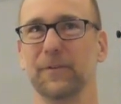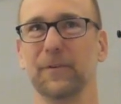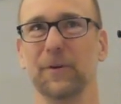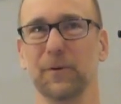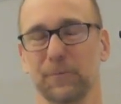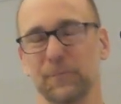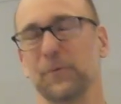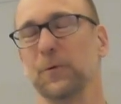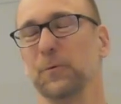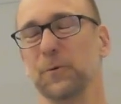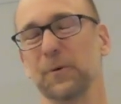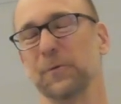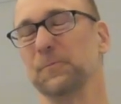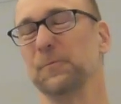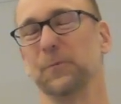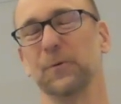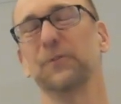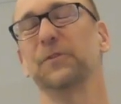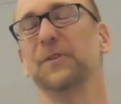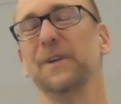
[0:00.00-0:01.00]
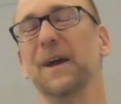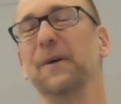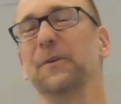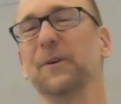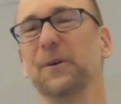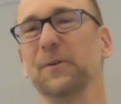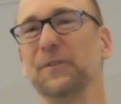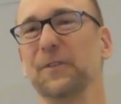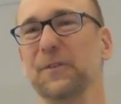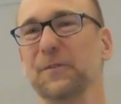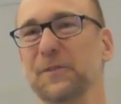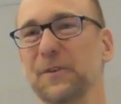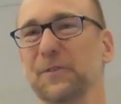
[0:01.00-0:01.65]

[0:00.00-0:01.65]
So we'll, we'll see how it goes in the